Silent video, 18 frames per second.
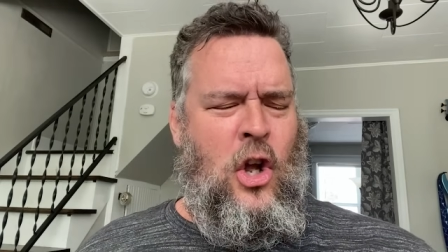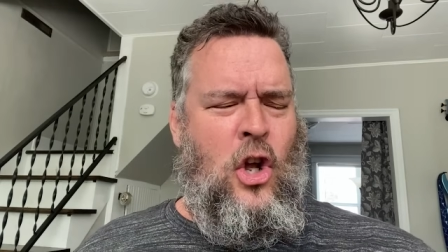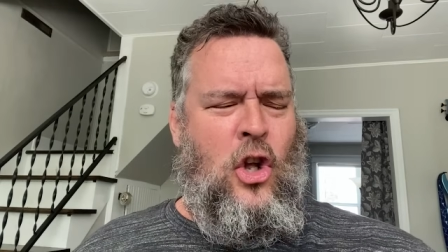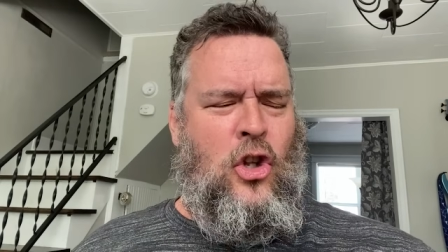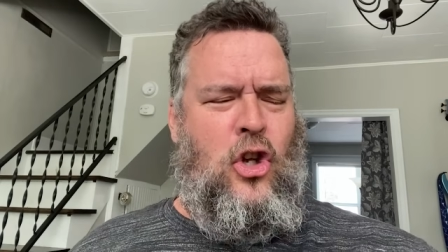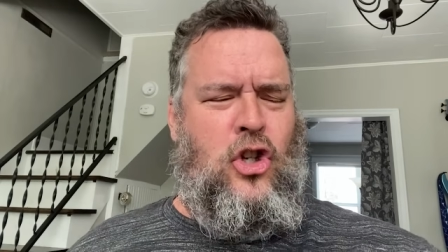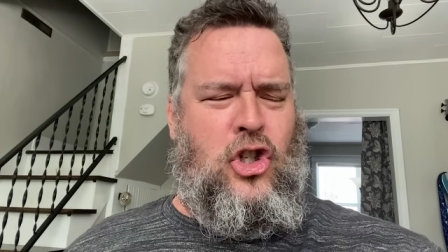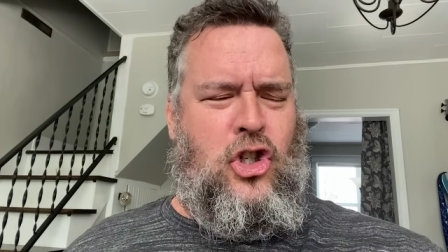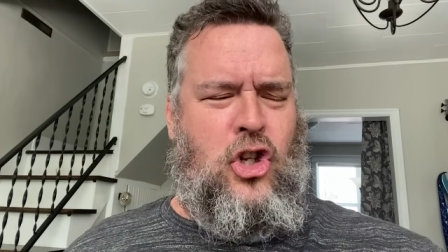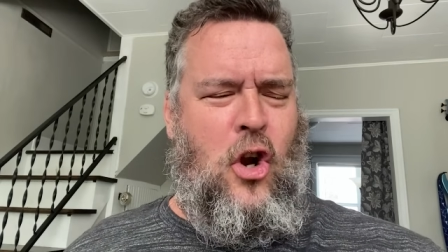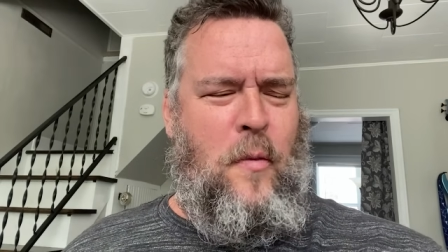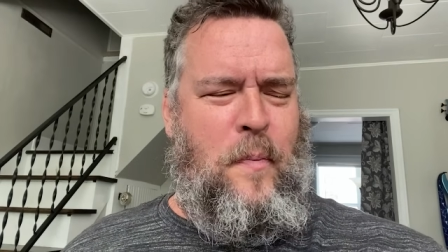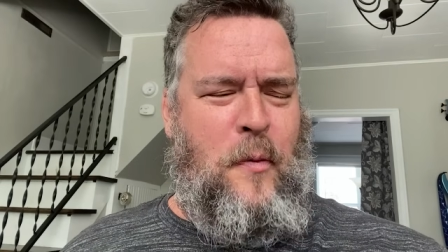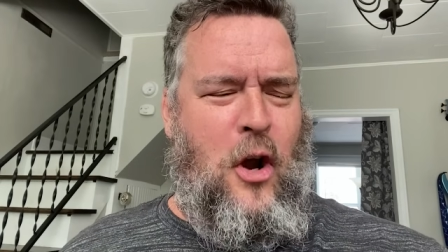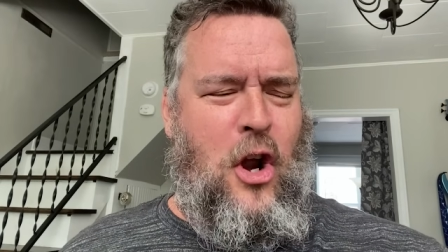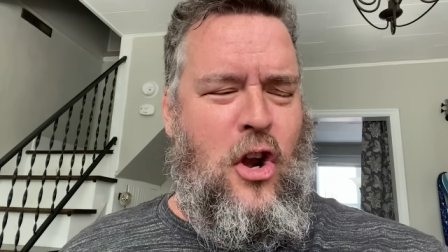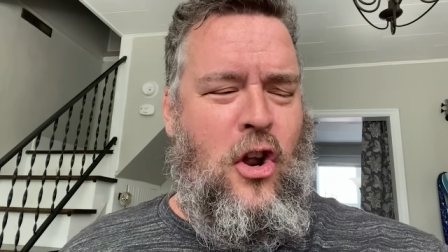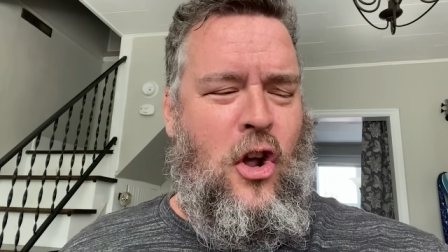The
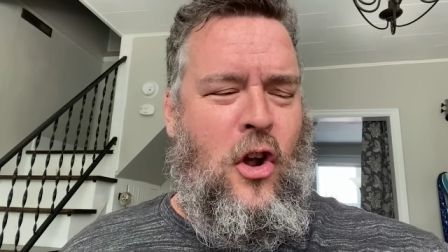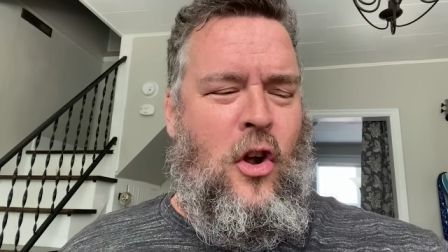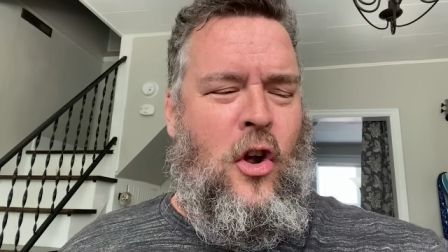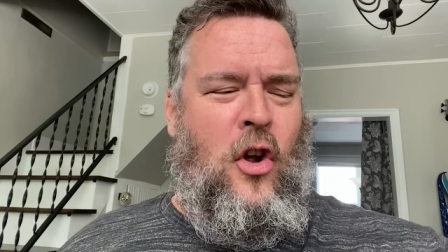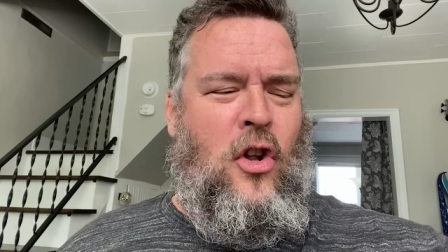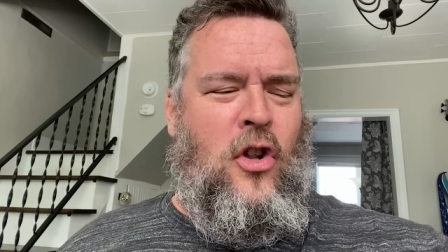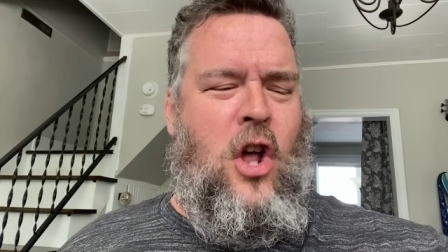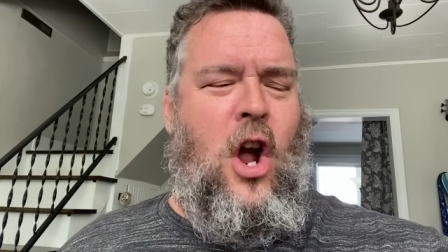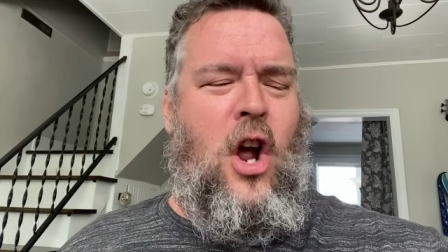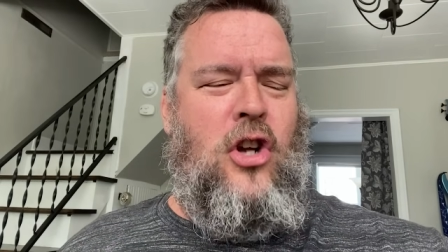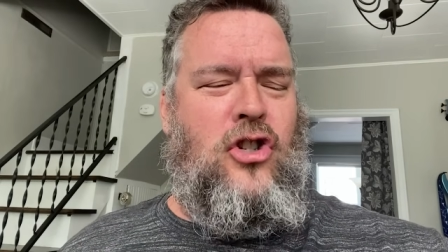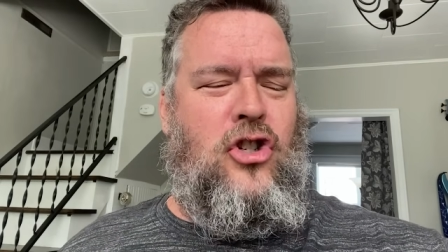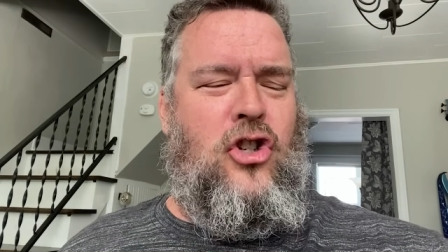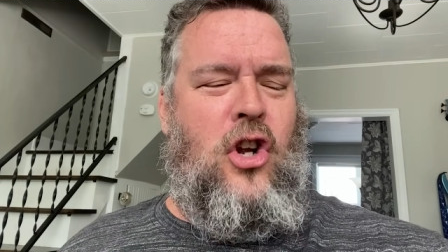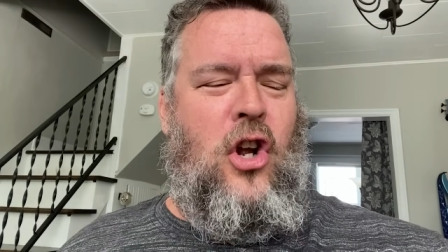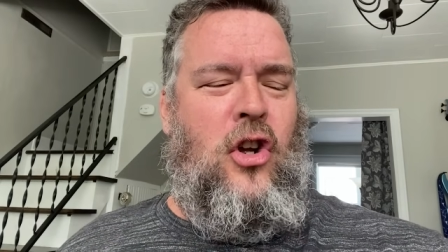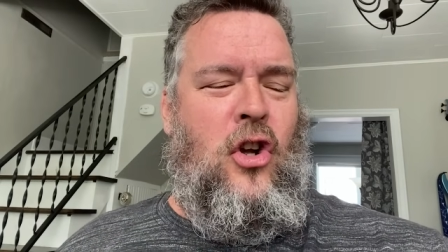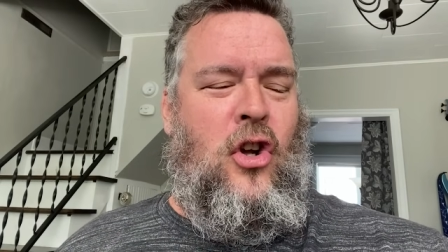stupid.
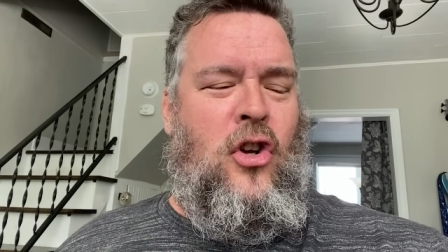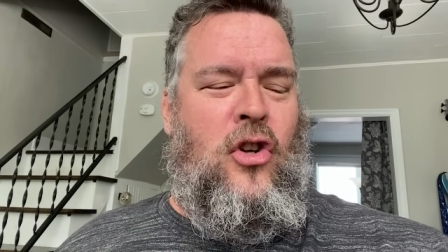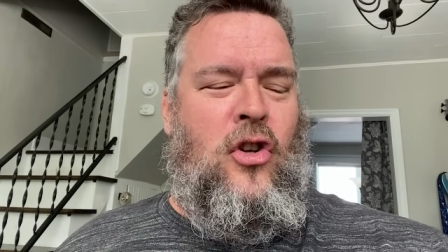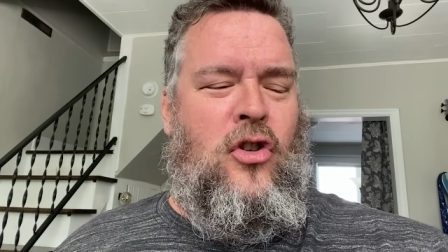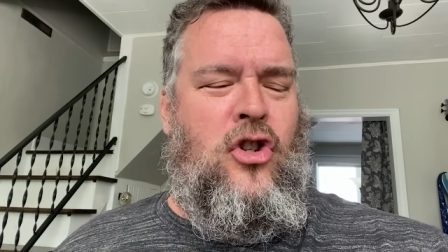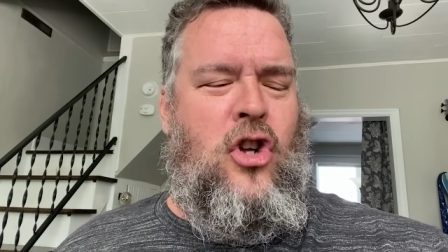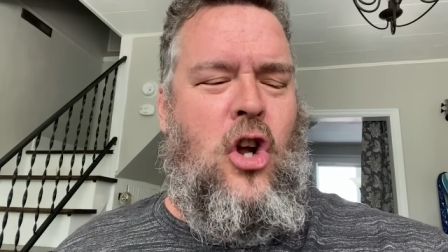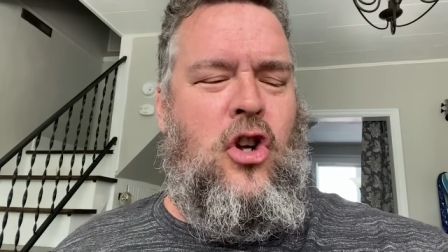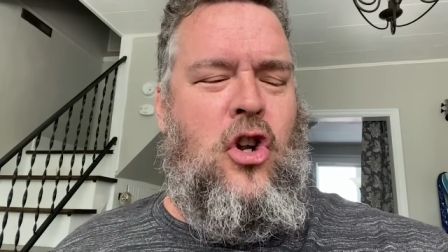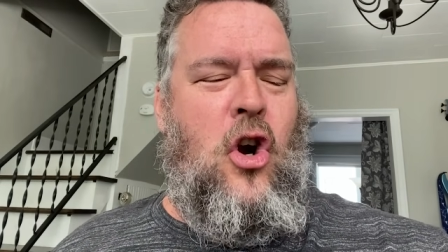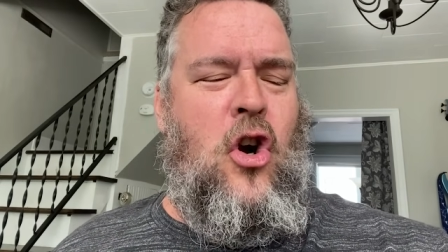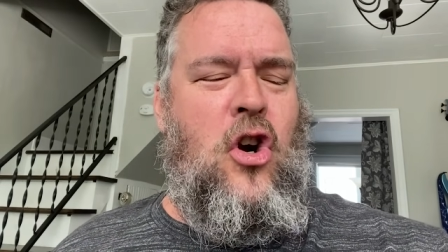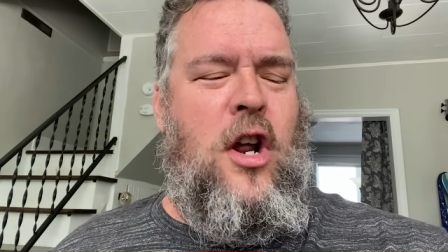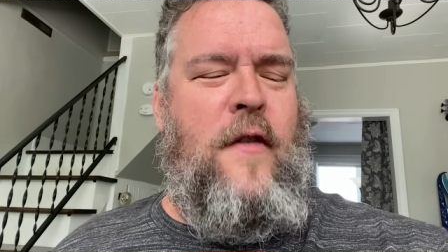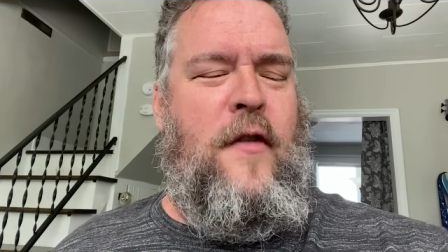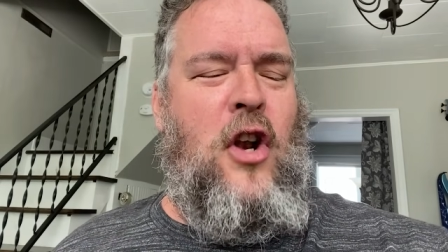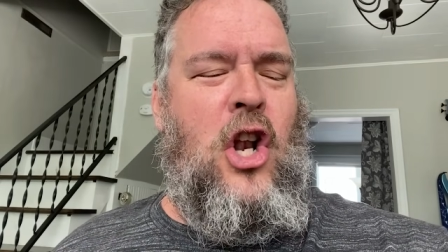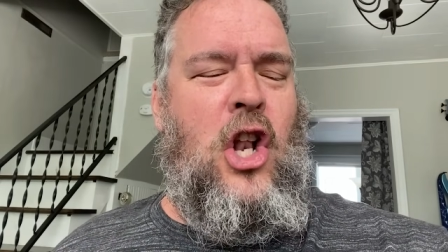That's. Uh, you don't
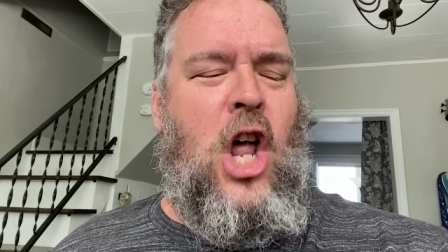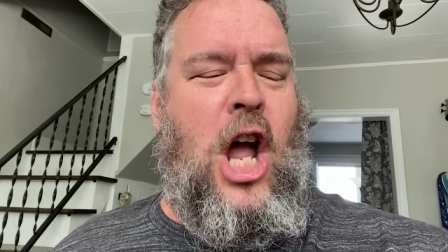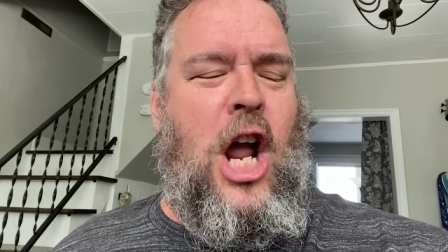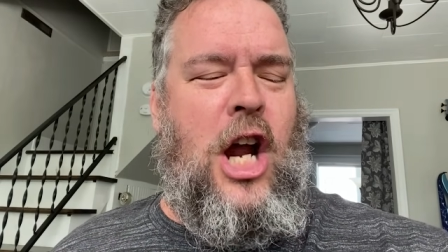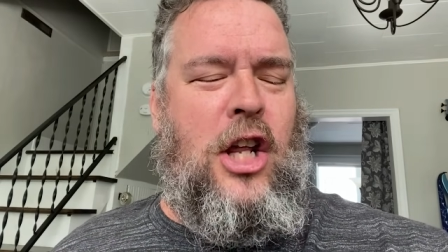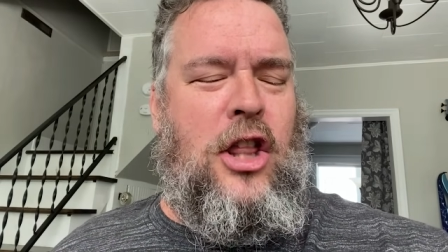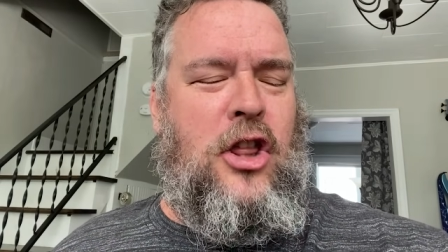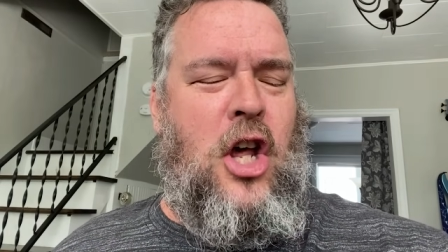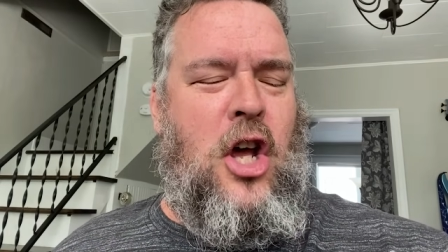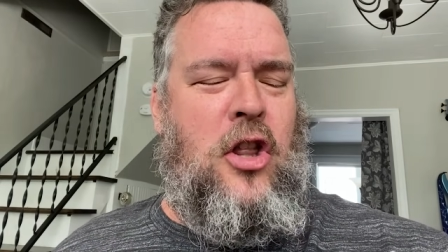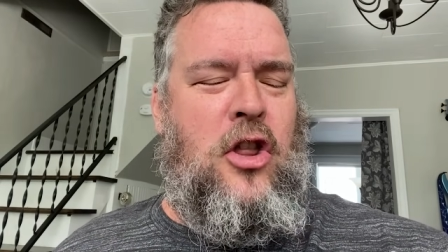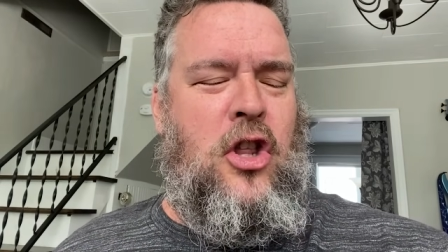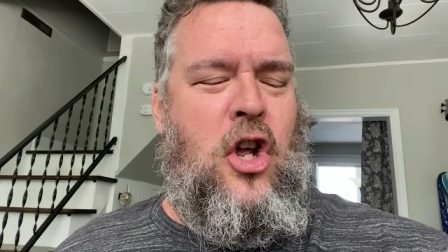even like the.